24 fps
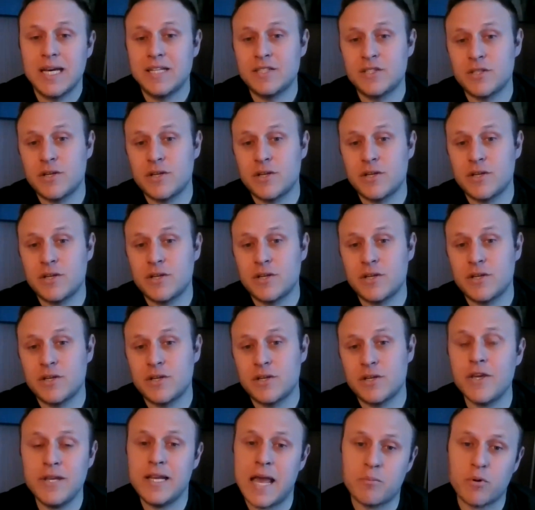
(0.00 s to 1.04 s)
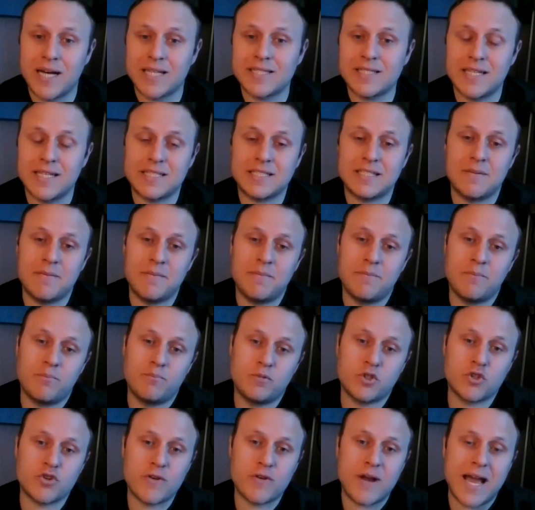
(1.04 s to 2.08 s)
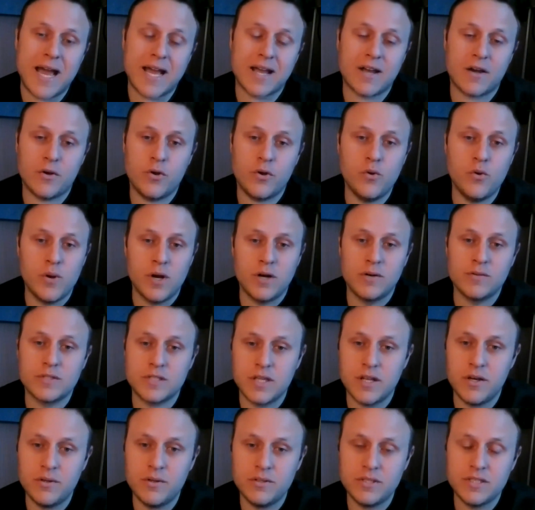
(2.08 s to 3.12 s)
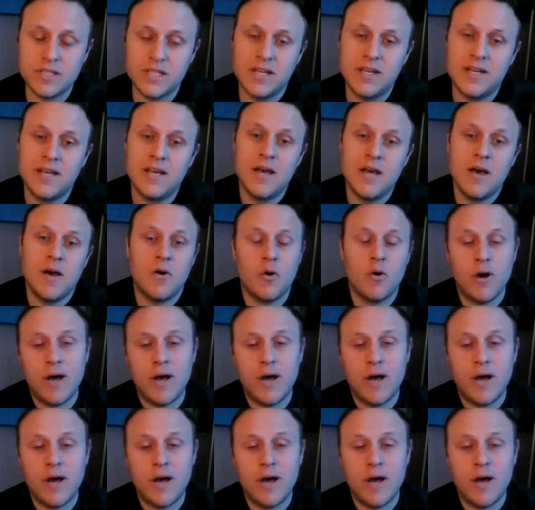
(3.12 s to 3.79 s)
And so now you need a process to track who owns those.